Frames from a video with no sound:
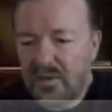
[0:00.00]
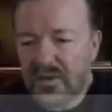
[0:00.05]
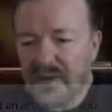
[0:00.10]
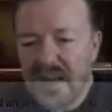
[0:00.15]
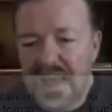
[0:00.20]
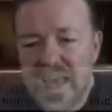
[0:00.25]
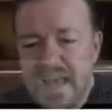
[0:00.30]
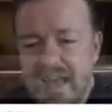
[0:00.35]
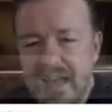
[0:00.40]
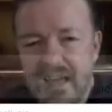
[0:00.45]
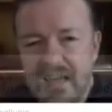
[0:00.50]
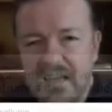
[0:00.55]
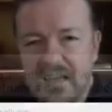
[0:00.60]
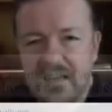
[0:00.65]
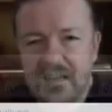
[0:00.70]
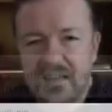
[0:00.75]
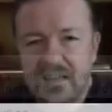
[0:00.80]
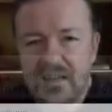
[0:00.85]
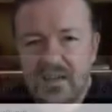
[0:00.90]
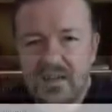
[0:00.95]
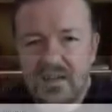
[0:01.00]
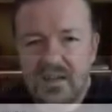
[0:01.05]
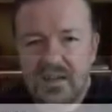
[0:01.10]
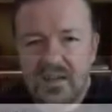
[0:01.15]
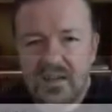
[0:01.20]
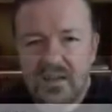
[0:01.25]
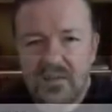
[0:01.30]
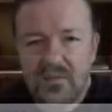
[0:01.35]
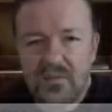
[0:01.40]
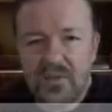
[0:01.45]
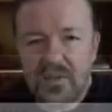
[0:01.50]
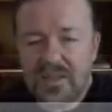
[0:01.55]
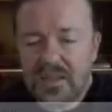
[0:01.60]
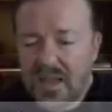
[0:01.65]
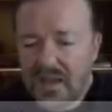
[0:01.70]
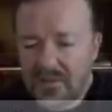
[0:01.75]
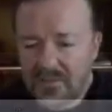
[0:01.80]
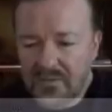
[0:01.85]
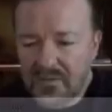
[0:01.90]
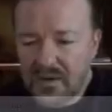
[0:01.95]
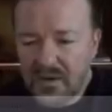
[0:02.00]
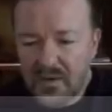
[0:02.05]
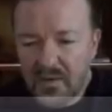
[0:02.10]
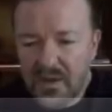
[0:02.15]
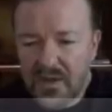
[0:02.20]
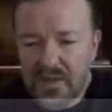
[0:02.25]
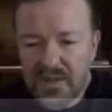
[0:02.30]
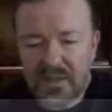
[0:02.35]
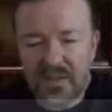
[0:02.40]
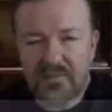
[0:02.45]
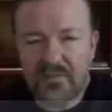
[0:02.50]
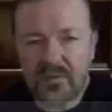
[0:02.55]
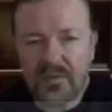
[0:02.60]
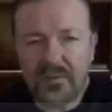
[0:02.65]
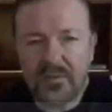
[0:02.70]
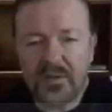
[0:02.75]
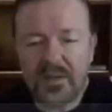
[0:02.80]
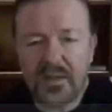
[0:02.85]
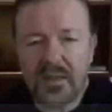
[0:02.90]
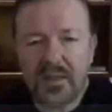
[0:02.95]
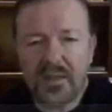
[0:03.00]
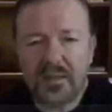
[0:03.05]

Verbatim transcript: that? What's that for a question, Rupert?